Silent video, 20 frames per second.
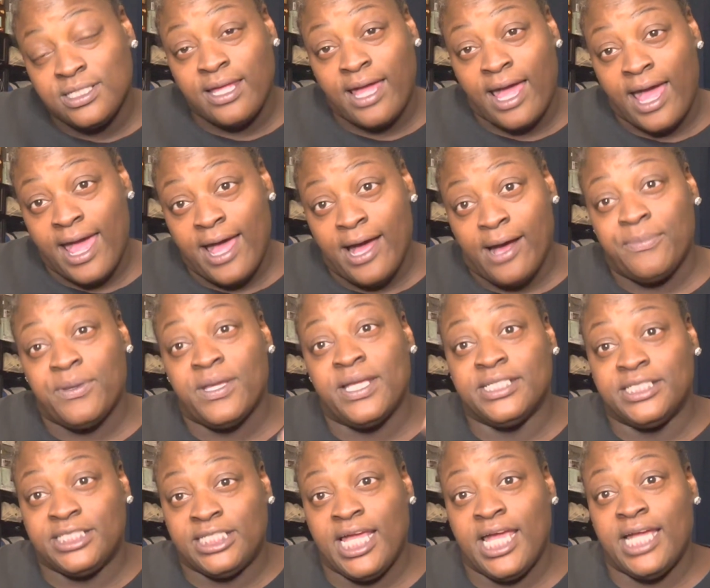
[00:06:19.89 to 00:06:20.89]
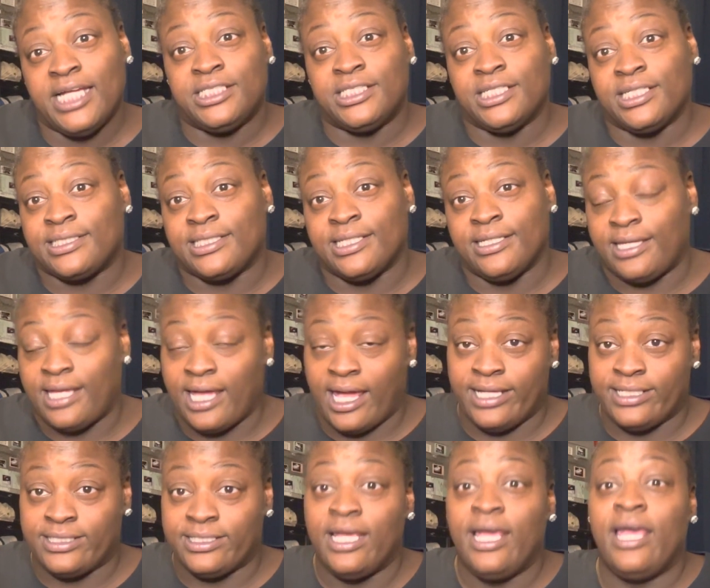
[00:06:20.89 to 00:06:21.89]
the app and check just in
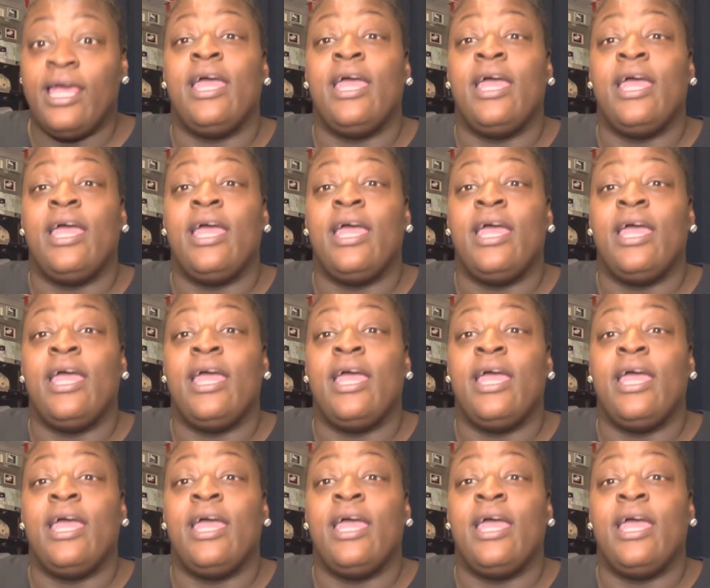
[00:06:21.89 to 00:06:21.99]
case.